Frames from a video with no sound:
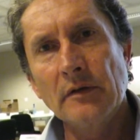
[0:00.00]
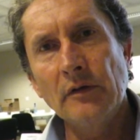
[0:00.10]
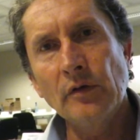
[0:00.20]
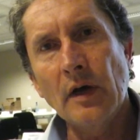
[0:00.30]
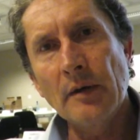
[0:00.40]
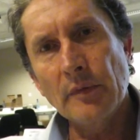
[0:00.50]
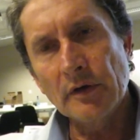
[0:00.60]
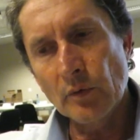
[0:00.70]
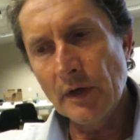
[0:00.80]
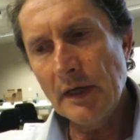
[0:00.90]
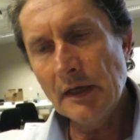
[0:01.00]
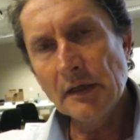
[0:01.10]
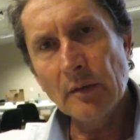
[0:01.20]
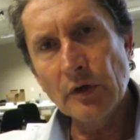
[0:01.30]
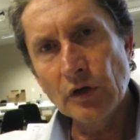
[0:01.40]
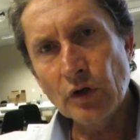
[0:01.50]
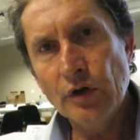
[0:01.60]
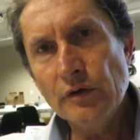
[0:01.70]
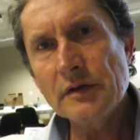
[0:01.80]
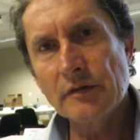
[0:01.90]
So on the one hand, I'm
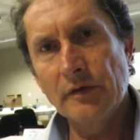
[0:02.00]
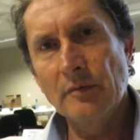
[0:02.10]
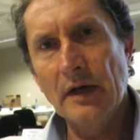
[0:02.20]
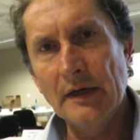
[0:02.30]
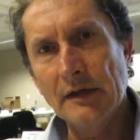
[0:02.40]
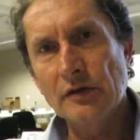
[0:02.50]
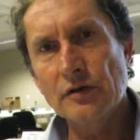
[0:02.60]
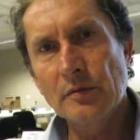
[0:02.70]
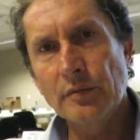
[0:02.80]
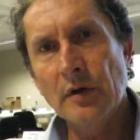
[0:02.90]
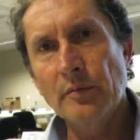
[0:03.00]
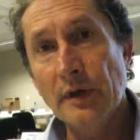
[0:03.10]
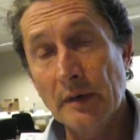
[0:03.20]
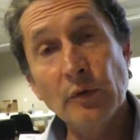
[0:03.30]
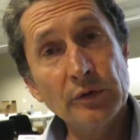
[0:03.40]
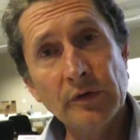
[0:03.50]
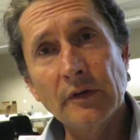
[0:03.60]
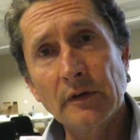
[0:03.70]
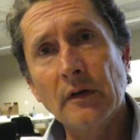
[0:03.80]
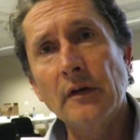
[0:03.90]
inclusive in my leadership, but I'm also
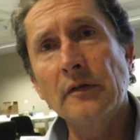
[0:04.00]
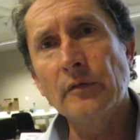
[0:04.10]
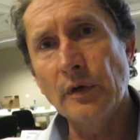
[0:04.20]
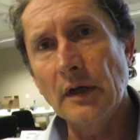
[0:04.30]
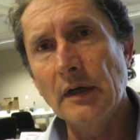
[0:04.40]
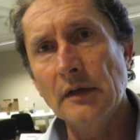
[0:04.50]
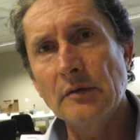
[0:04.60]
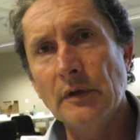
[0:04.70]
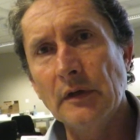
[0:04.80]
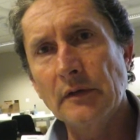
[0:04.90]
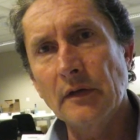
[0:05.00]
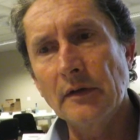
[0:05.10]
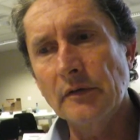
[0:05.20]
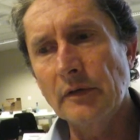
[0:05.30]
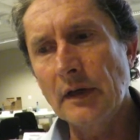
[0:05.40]
decisive when I need to be decisive.